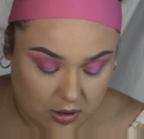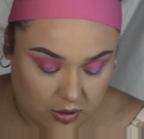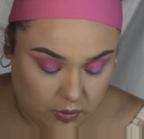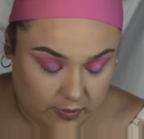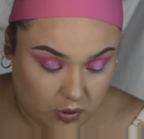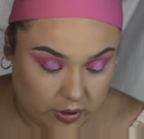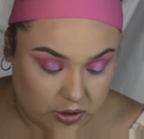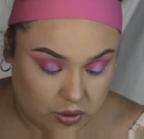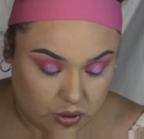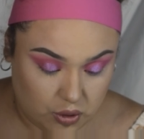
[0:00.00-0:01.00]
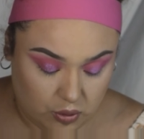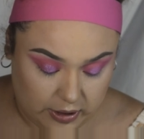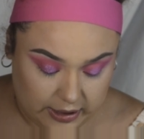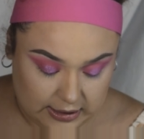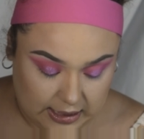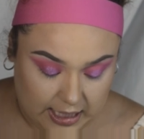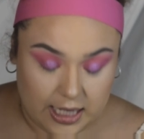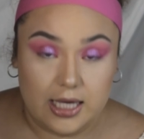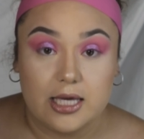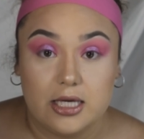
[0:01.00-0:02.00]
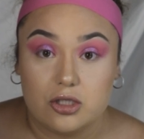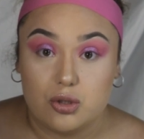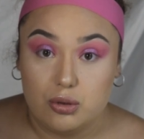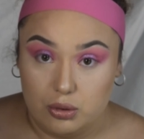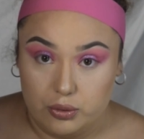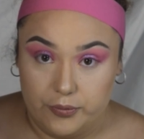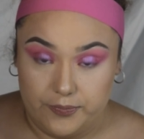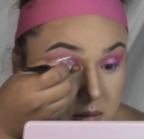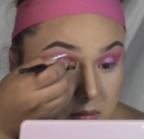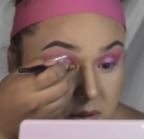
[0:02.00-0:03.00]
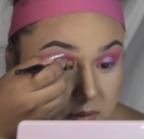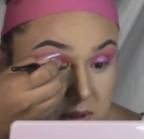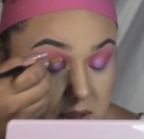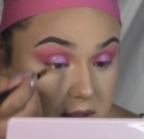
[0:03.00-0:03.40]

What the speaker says: what I'm going to do is get E2. Maybe this